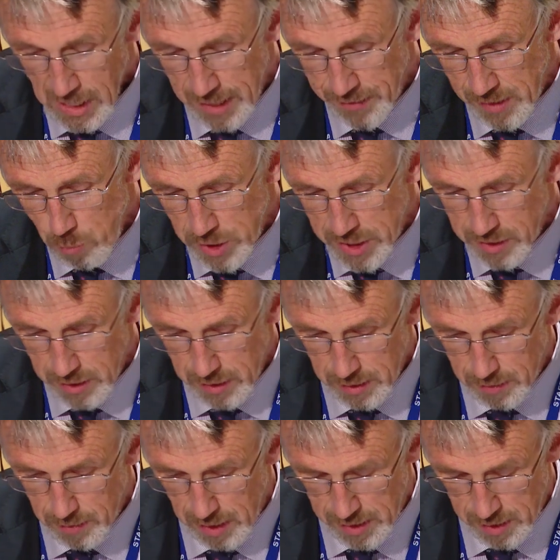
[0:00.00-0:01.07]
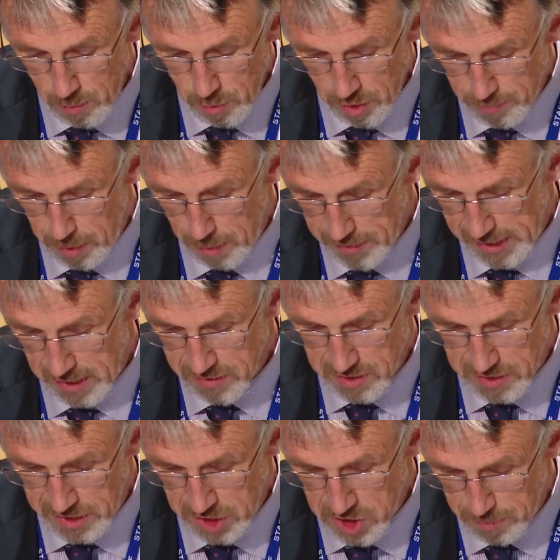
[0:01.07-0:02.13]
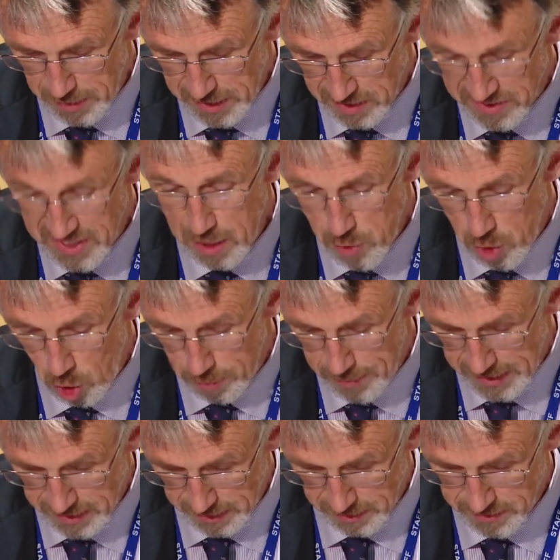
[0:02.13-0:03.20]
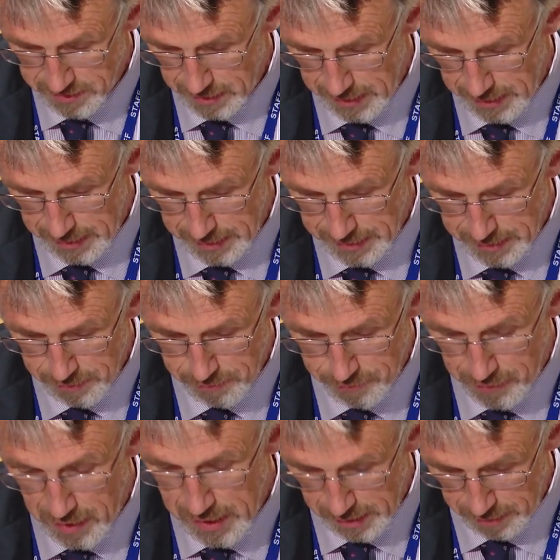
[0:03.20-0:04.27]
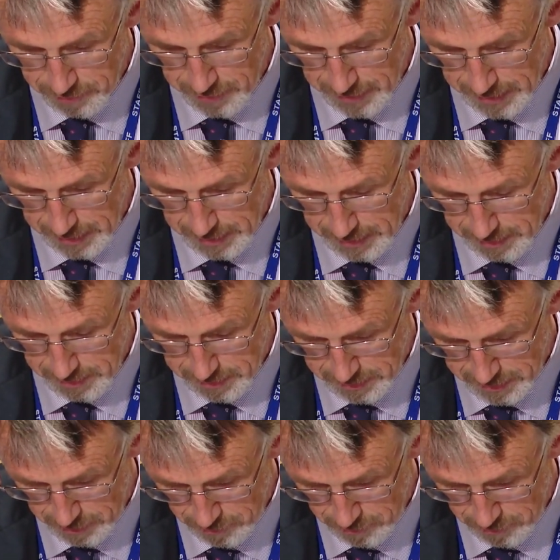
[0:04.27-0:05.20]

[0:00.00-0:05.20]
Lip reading: And then we did a number of public consultation meetings, town hall meetings in 5